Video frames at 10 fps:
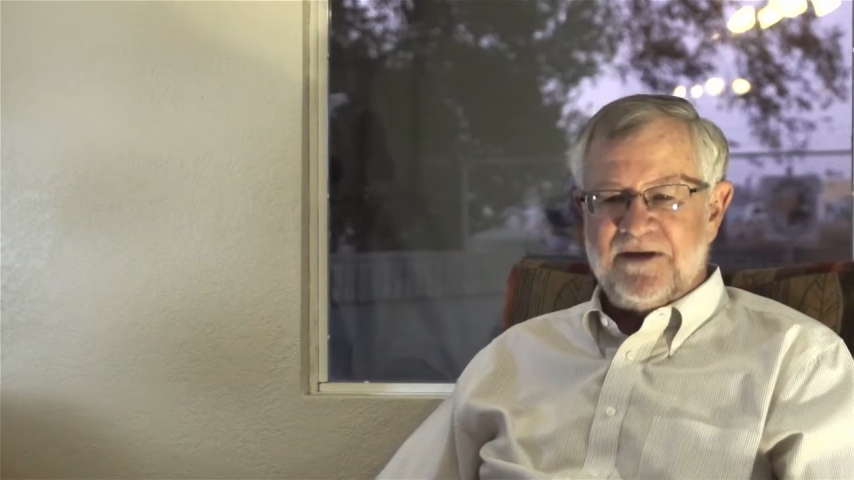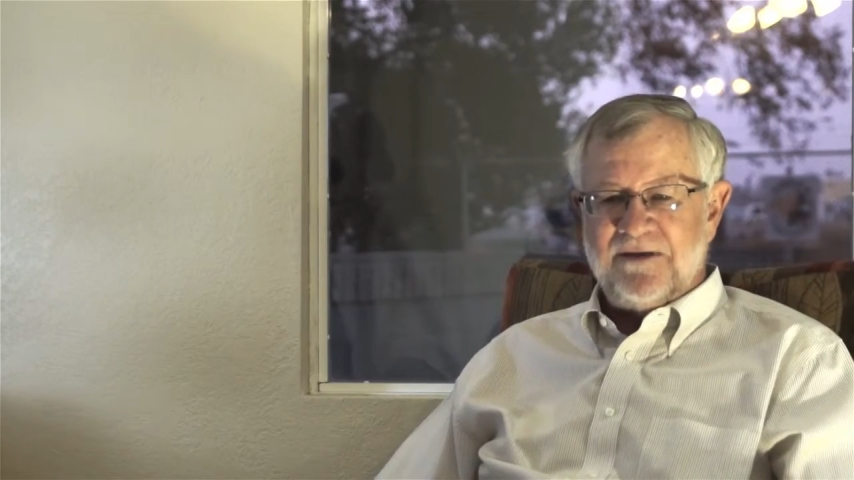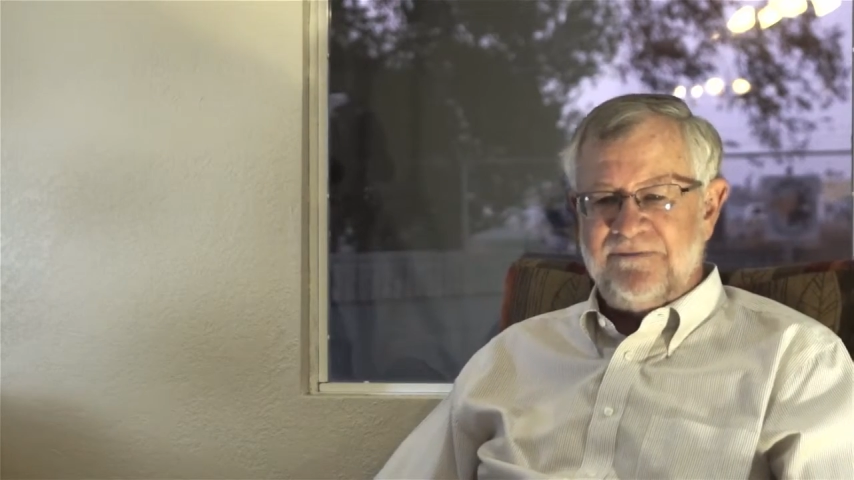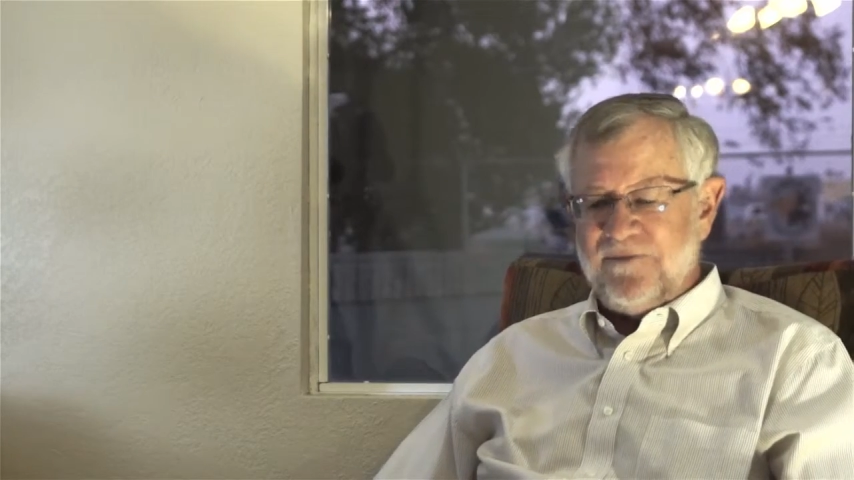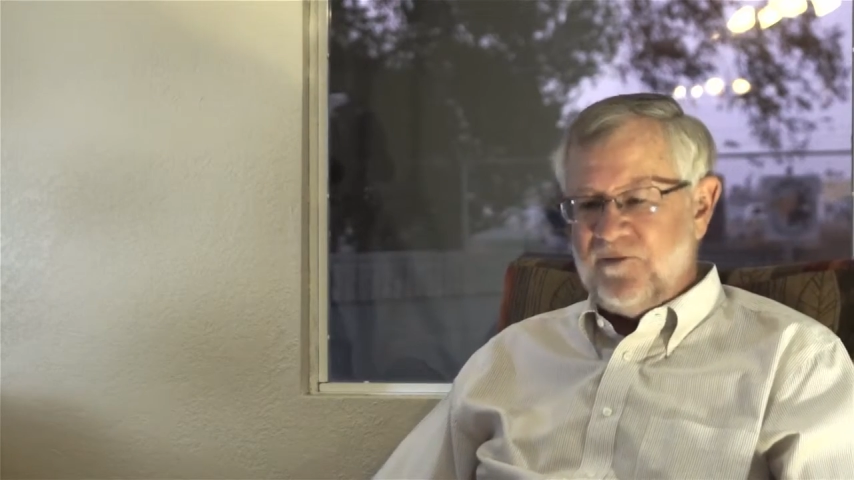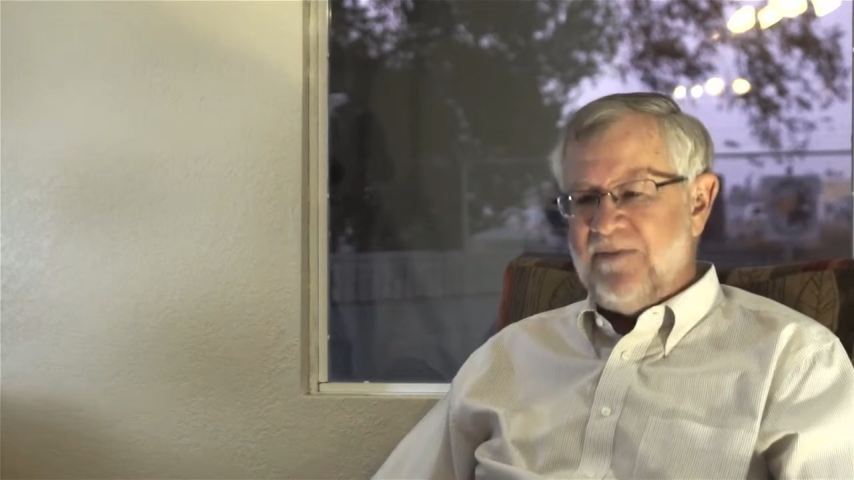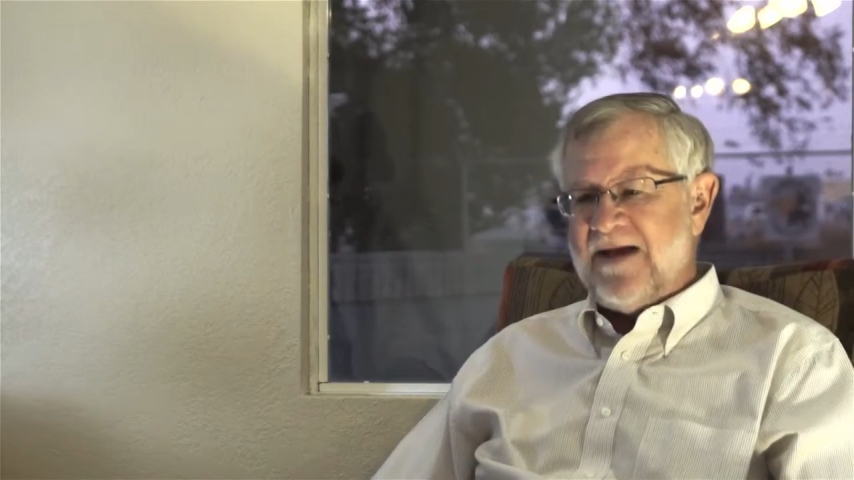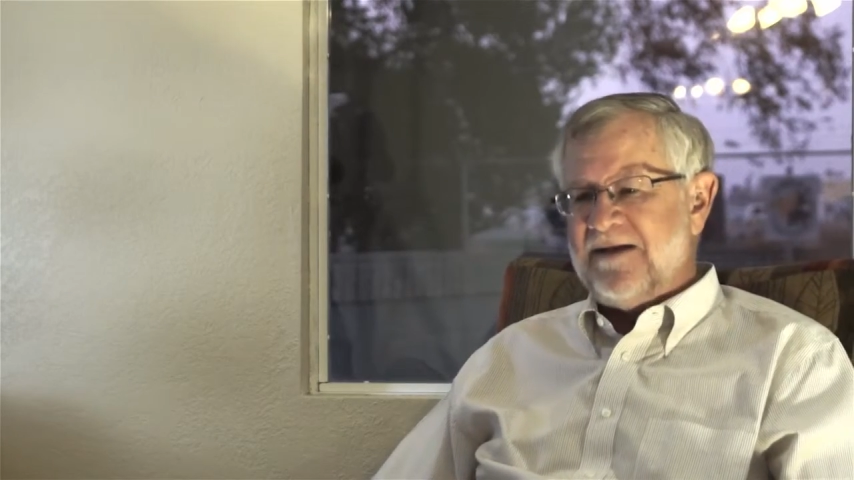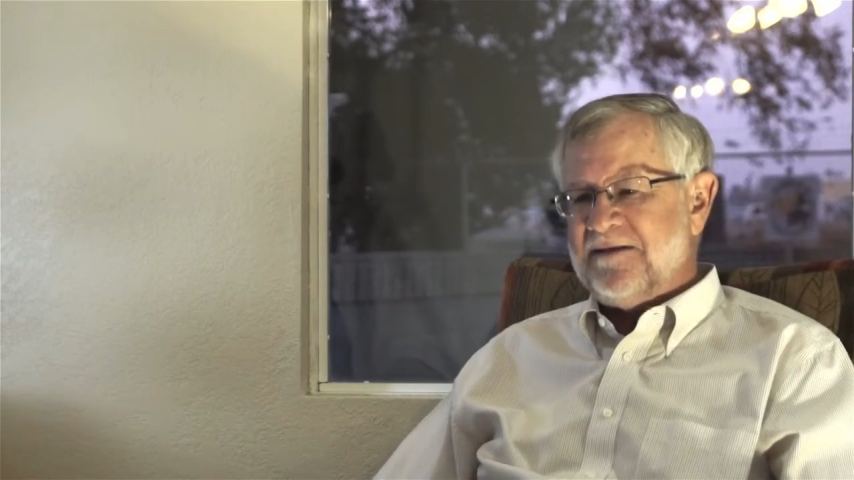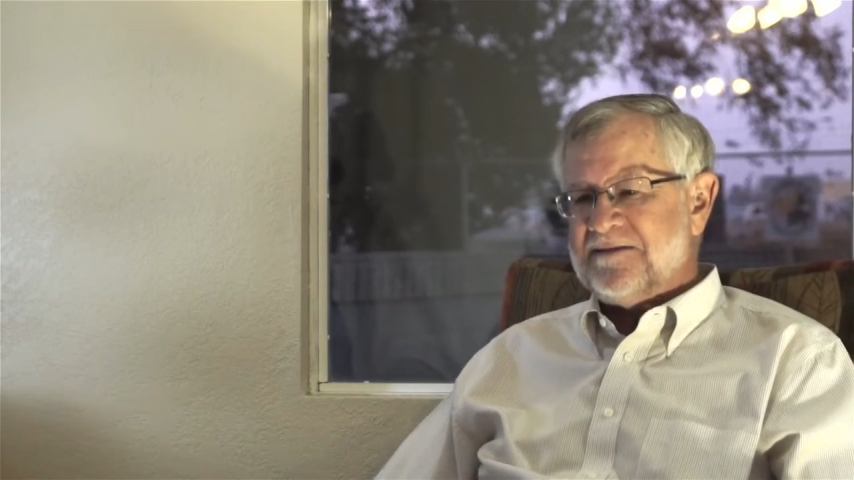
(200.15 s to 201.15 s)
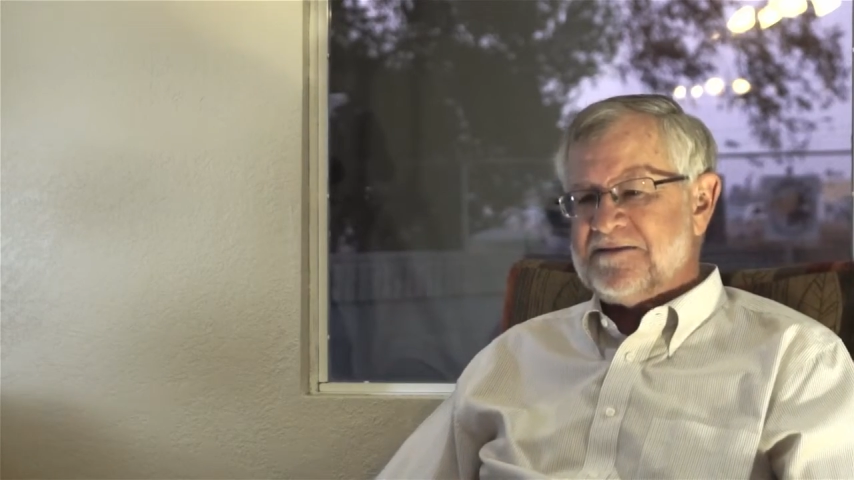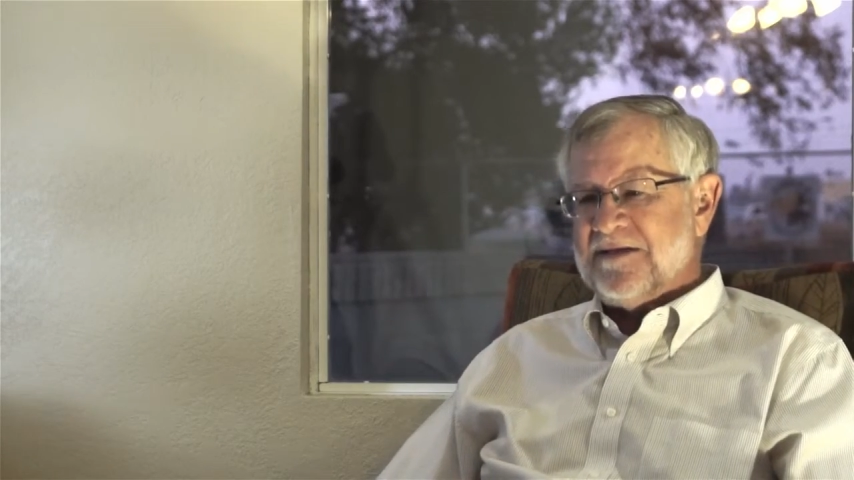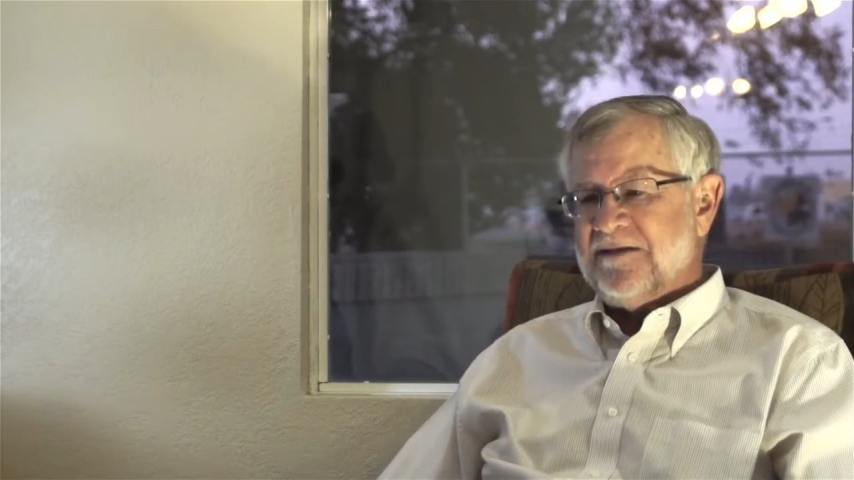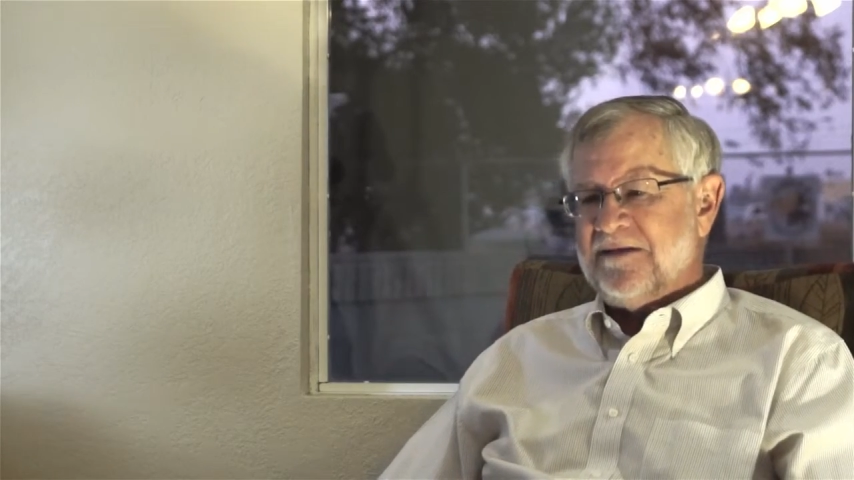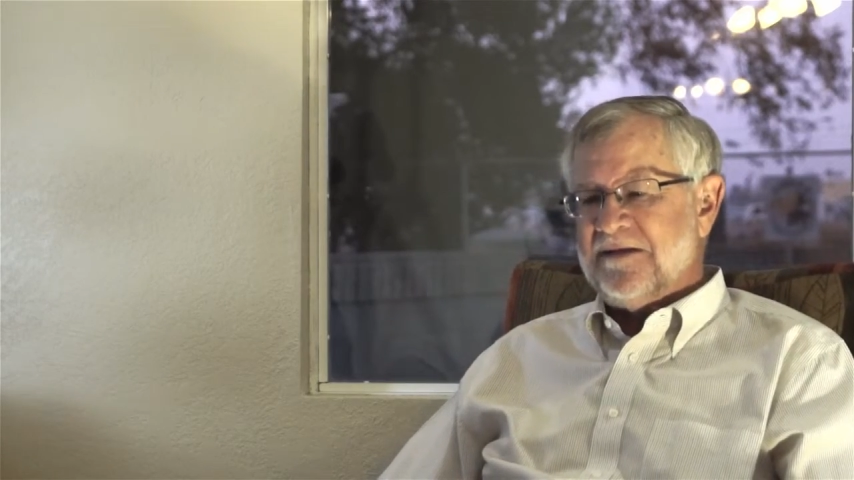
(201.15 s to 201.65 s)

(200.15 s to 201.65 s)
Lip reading: food banks, and